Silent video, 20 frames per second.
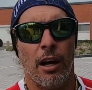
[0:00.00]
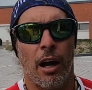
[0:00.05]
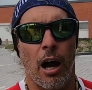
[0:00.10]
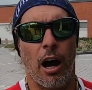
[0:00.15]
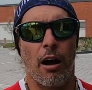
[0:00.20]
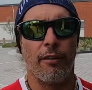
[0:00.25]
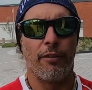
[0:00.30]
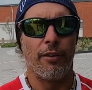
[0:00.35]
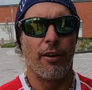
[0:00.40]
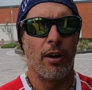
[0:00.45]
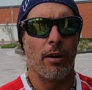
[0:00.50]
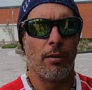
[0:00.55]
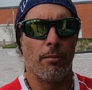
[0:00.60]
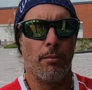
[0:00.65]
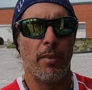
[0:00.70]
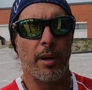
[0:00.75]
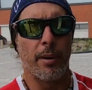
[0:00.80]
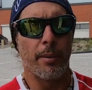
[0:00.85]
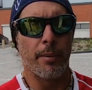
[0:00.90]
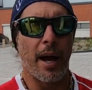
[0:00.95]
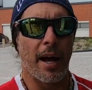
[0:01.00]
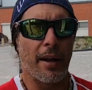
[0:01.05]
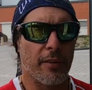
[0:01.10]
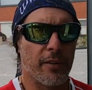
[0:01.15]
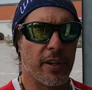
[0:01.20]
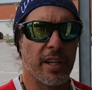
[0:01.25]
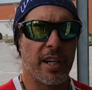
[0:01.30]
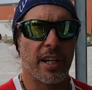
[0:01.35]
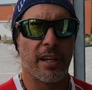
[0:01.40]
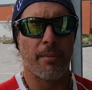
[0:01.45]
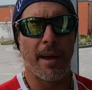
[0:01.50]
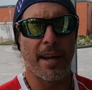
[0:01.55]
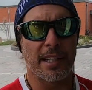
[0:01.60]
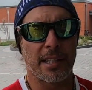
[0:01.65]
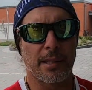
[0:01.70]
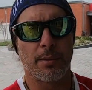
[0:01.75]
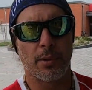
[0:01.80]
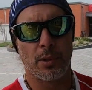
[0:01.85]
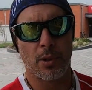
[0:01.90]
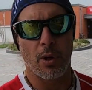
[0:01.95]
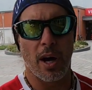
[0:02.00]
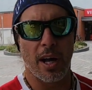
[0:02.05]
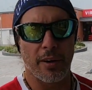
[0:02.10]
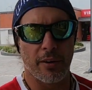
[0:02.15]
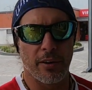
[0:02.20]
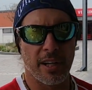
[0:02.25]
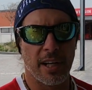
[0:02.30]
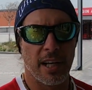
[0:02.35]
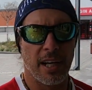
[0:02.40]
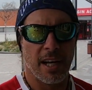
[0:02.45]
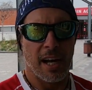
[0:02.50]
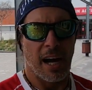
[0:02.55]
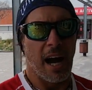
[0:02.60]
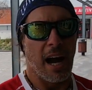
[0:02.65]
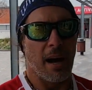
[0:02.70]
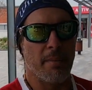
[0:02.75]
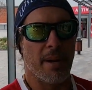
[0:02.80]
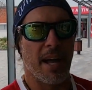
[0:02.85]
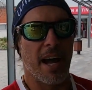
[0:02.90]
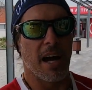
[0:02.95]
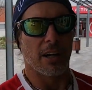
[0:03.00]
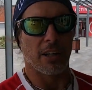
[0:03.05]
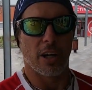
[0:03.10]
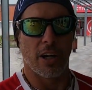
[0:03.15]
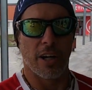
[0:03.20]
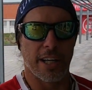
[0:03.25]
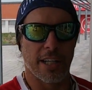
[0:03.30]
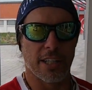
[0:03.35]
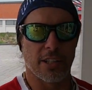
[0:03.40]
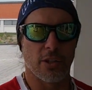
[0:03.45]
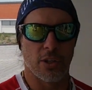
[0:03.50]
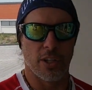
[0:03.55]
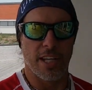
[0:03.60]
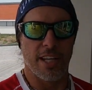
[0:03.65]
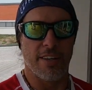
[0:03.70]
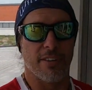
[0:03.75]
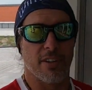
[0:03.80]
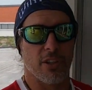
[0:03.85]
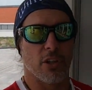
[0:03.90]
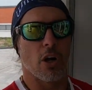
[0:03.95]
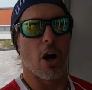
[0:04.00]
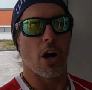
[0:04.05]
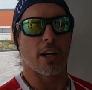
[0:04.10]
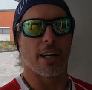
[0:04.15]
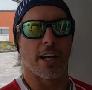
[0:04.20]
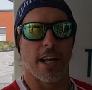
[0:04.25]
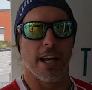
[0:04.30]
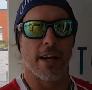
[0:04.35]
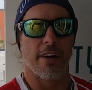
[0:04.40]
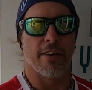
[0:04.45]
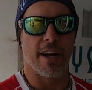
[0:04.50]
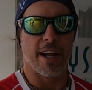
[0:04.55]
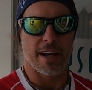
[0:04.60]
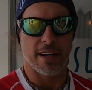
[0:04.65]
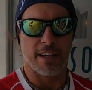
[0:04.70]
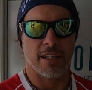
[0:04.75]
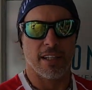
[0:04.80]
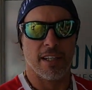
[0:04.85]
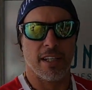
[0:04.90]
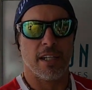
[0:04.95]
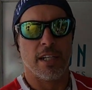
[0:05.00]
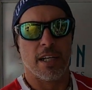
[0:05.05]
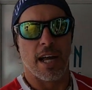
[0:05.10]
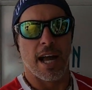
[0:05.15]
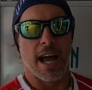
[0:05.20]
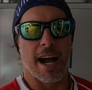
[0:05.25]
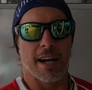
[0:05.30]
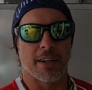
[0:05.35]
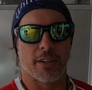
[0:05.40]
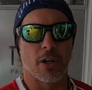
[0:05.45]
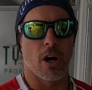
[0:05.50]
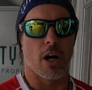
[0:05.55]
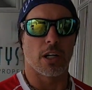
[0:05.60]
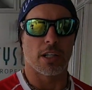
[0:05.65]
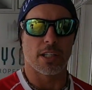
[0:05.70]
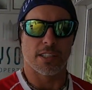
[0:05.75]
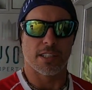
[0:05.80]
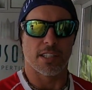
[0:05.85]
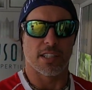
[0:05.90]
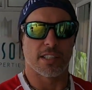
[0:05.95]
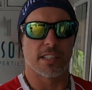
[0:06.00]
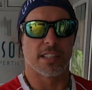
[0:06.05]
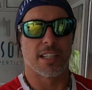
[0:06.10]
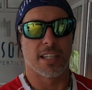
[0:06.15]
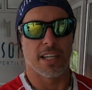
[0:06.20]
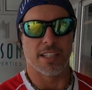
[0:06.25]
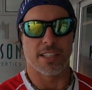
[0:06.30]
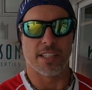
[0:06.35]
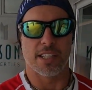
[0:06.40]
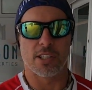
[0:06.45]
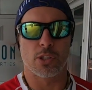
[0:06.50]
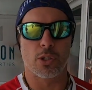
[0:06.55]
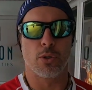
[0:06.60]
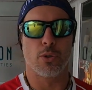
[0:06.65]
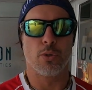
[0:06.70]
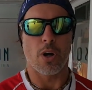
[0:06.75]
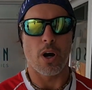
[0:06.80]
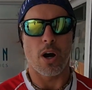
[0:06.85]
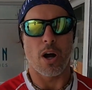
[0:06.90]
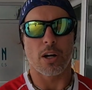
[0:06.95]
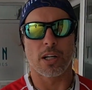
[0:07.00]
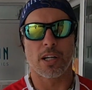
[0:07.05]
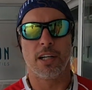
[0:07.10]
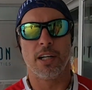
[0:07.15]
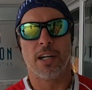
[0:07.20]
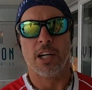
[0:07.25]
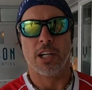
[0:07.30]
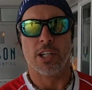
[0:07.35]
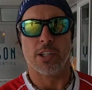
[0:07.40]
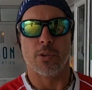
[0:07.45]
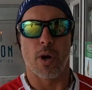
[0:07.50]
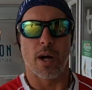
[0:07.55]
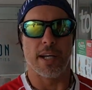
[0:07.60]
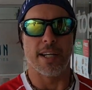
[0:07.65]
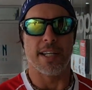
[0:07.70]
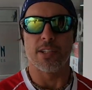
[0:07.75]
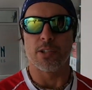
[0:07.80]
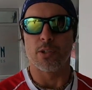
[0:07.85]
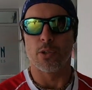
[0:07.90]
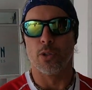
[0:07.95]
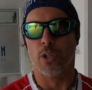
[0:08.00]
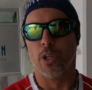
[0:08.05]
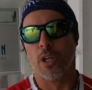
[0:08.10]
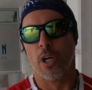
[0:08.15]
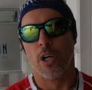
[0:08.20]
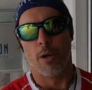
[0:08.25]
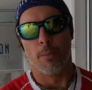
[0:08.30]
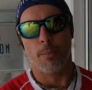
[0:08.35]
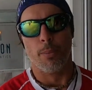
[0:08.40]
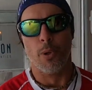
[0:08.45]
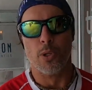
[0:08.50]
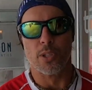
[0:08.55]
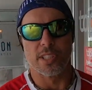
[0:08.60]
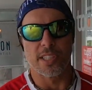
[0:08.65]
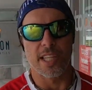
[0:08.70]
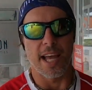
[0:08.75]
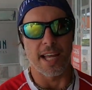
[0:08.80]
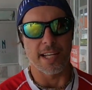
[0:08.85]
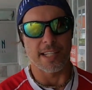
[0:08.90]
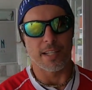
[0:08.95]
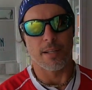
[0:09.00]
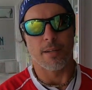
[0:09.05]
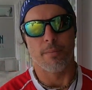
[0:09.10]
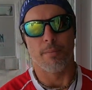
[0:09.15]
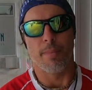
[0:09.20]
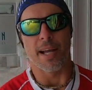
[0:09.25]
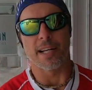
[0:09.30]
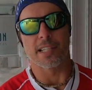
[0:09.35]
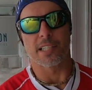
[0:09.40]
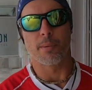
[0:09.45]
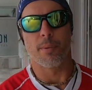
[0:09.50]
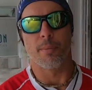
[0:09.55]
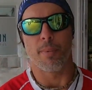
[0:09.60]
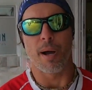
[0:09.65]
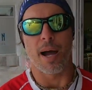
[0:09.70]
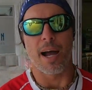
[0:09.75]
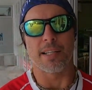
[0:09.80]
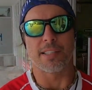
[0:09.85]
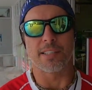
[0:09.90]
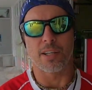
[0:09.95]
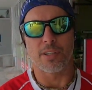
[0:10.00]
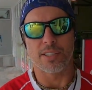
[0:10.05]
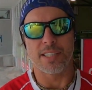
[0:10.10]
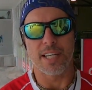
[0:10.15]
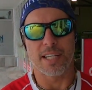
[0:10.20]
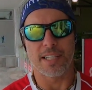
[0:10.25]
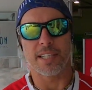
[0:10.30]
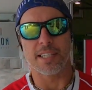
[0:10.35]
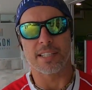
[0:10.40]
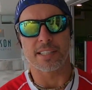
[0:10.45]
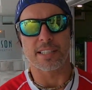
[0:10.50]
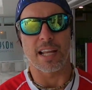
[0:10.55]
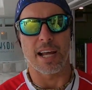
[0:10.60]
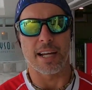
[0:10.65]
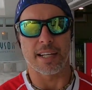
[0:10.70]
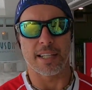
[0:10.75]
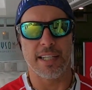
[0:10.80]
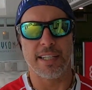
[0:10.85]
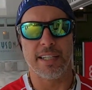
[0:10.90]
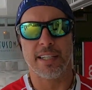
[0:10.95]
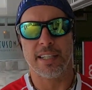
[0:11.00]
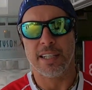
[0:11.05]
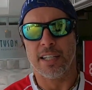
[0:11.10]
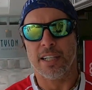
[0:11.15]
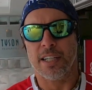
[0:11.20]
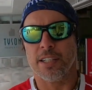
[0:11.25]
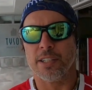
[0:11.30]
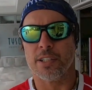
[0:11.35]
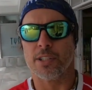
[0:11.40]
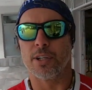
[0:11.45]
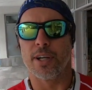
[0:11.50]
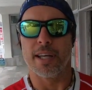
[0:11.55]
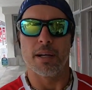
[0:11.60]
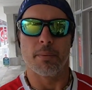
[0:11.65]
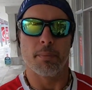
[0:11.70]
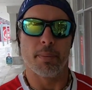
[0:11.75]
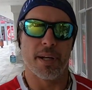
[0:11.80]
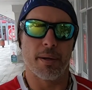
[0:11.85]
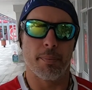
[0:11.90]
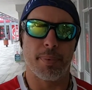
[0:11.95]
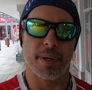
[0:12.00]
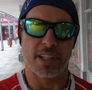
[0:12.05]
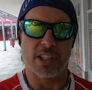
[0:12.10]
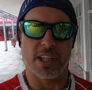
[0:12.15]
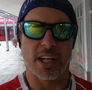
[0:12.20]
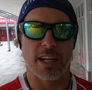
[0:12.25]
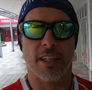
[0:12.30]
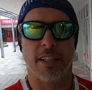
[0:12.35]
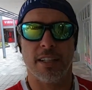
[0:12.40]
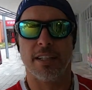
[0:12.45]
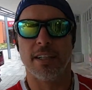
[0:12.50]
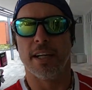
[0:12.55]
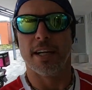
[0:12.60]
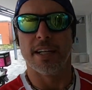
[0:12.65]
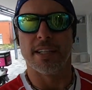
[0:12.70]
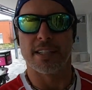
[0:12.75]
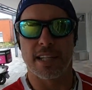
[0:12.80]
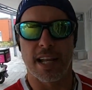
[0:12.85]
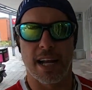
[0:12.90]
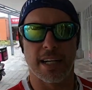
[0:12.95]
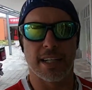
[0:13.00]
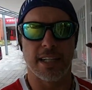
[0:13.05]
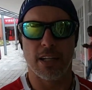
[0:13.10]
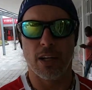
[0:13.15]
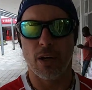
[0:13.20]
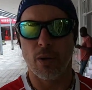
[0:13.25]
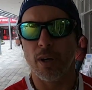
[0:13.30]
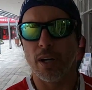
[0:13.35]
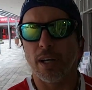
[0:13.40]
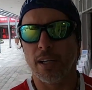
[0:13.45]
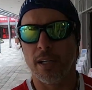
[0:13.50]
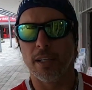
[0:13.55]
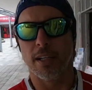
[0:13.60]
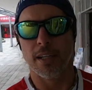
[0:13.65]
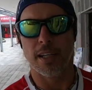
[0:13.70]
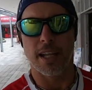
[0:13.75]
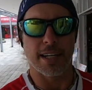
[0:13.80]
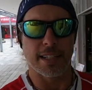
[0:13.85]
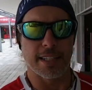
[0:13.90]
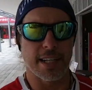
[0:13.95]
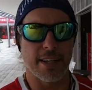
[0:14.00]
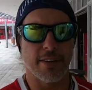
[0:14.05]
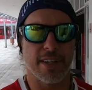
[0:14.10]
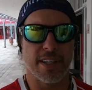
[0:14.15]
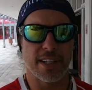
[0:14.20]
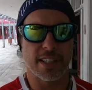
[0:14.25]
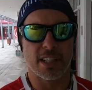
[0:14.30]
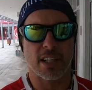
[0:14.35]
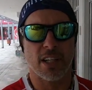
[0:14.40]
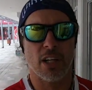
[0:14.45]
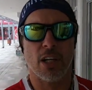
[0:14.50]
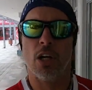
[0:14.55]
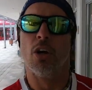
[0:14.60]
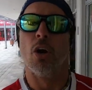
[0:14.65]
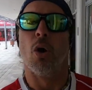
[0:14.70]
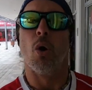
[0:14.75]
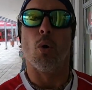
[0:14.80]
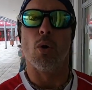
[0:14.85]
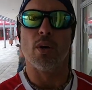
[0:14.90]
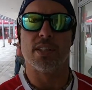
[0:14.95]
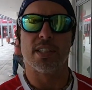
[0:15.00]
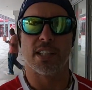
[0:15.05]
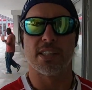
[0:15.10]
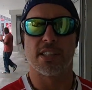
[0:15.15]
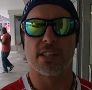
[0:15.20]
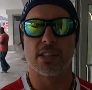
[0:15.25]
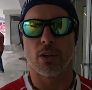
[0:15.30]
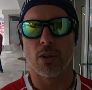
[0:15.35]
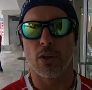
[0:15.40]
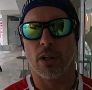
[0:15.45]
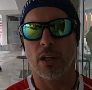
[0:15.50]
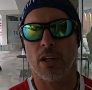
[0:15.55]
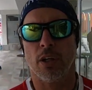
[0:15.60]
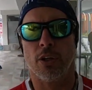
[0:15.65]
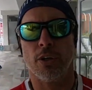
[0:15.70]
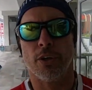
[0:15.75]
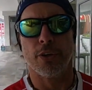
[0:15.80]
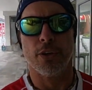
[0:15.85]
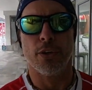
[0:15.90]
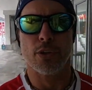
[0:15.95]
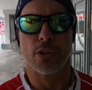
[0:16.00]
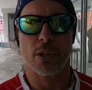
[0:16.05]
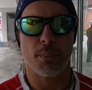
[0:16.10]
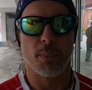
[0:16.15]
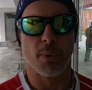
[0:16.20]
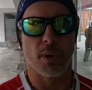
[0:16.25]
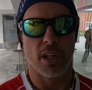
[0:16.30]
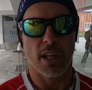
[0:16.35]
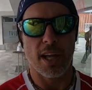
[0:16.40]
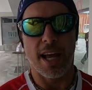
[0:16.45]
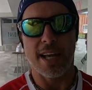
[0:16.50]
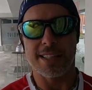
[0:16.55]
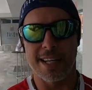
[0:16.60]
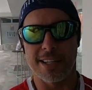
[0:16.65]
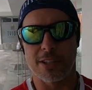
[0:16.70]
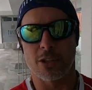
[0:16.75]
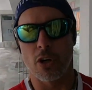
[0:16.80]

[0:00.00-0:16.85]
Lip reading: of minimum 100, maximum 200, I'm now going into an even darker area. How dark is this? Is this too dark? Do I need to boost that maximum ISO setting slightly to get a better picture in slightly lower light areas? Or is this still usable as I